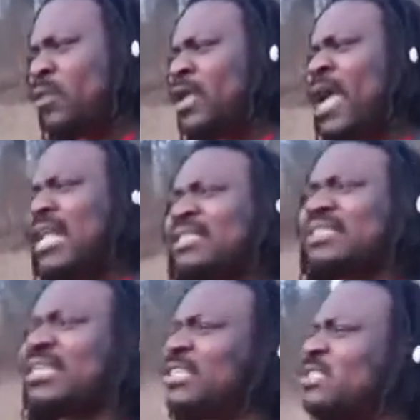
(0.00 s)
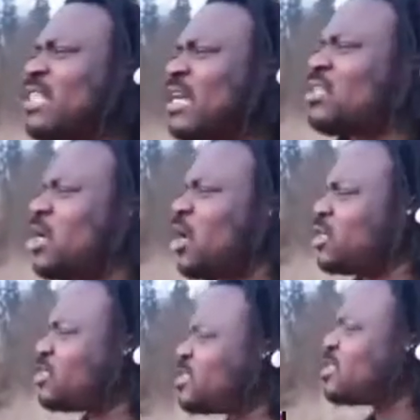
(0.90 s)
are things that
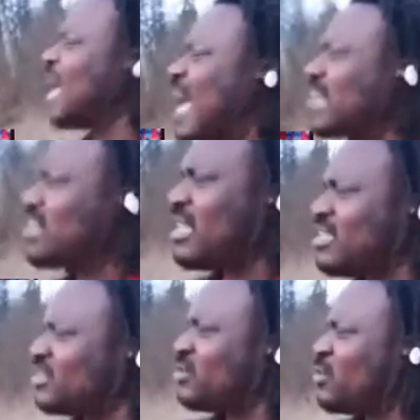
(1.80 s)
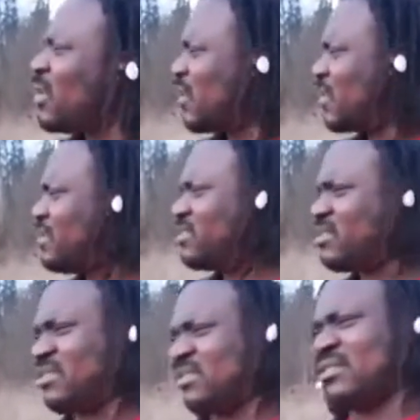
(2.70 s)
cause sadness to
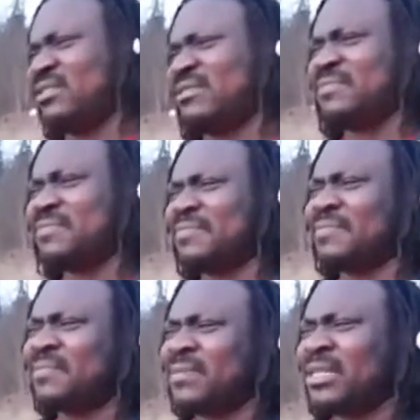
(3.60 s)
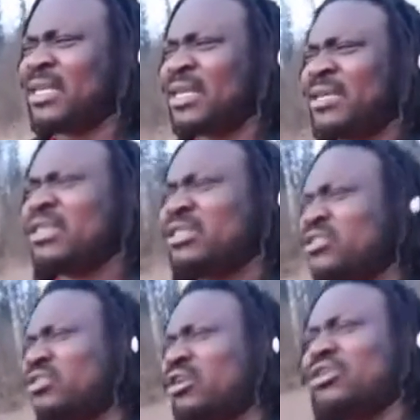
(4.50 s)
others.
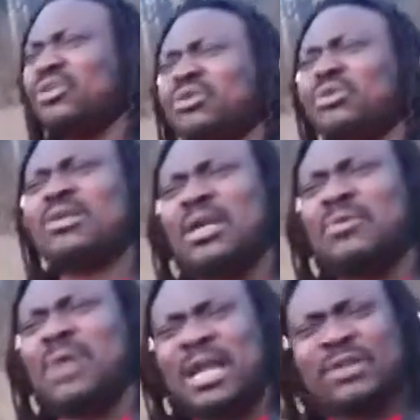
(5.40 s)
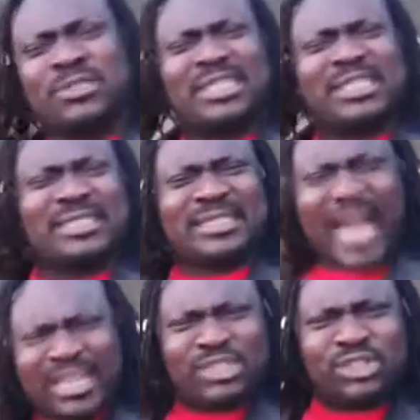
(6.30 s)
So you look around, you see
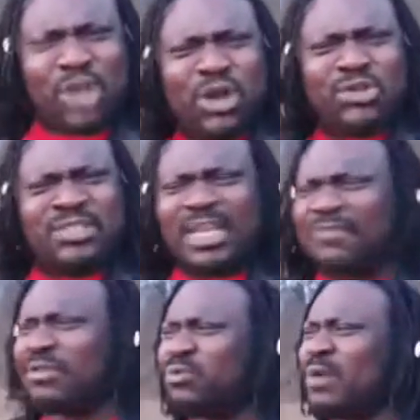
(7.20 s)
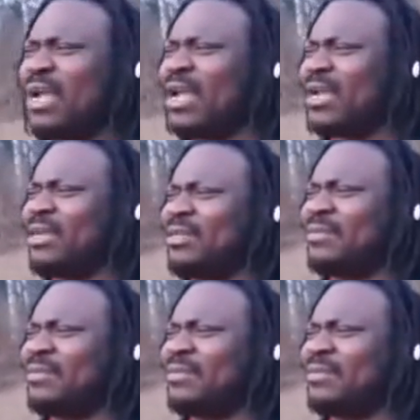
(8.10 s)
dark souls everywhere.